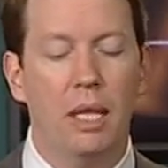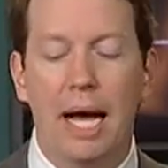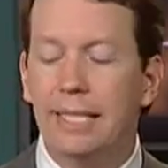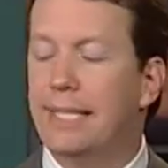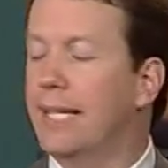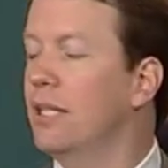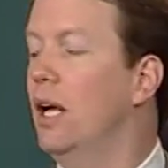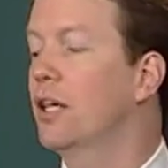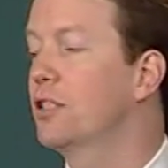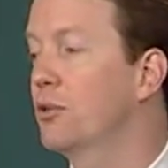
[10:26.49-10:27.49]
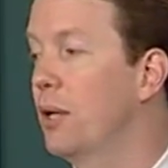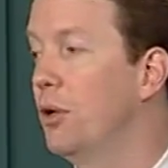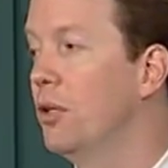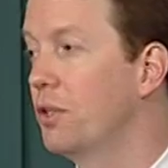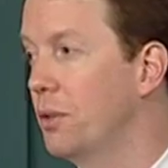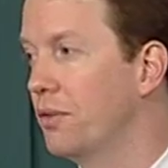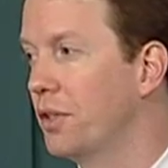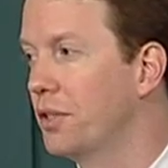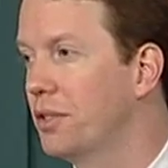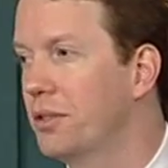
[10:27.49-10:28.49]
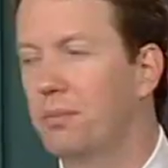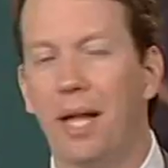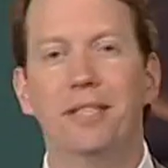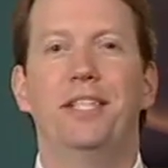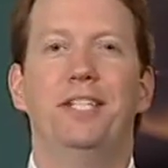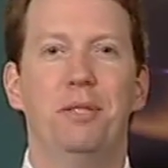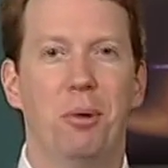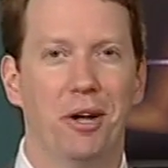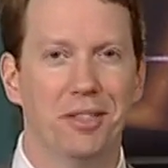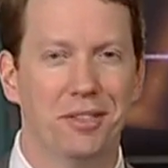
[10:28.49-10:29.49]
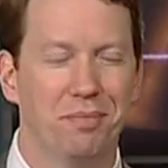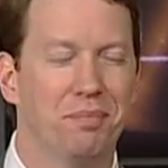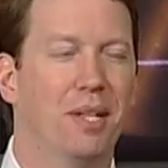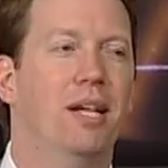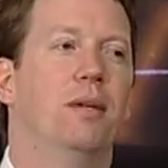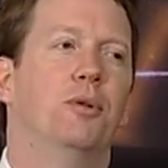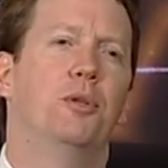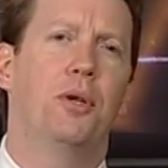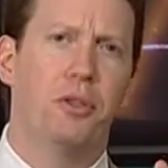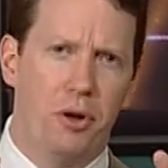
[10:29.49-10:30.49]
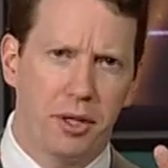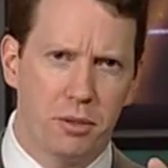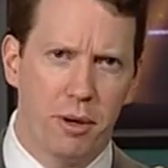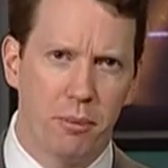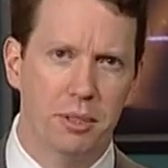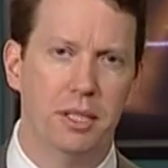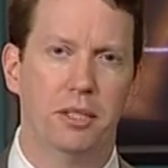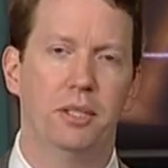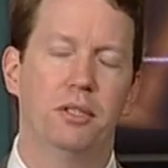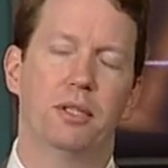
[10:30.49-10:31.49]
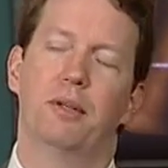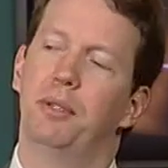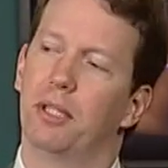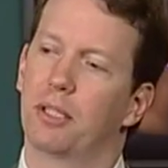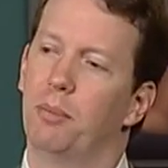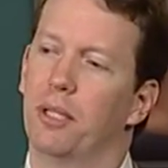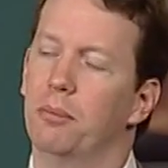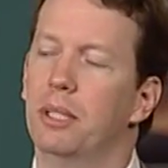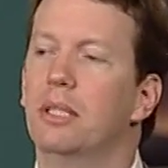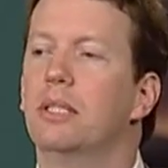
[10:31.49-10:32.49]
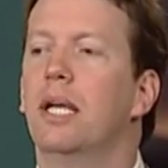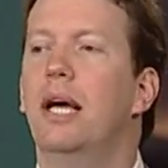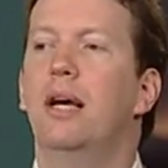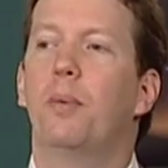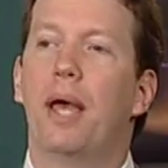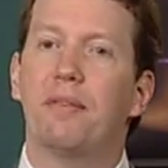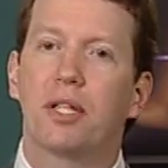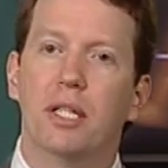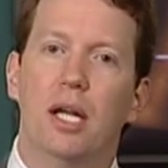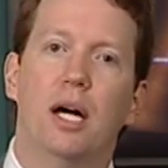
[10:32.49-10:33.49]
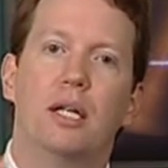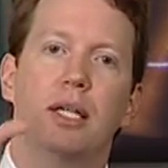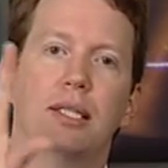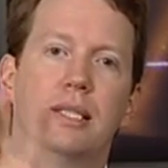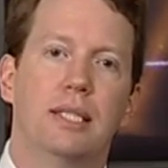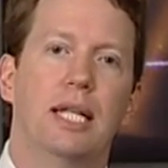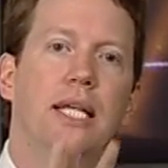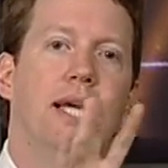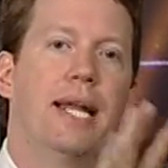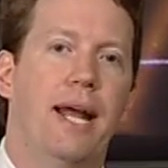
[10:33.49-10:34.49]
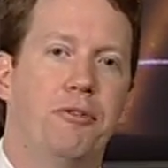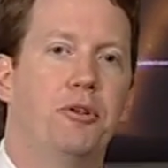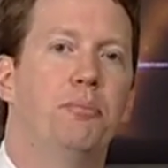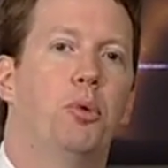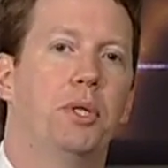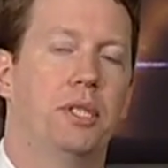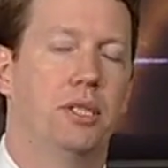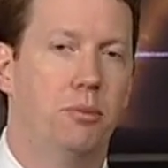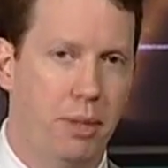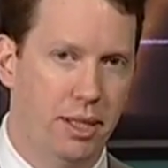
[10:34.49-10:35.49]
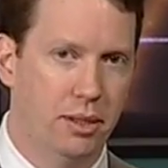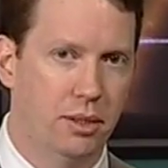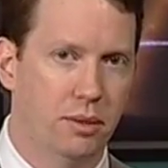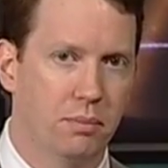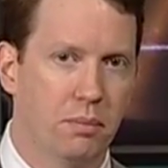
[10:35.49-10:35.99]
I set clocks throughout all the universe. That's the easy part. We're doing thought experiments here. These are not real experiments. We have a clock sitting at every point in space.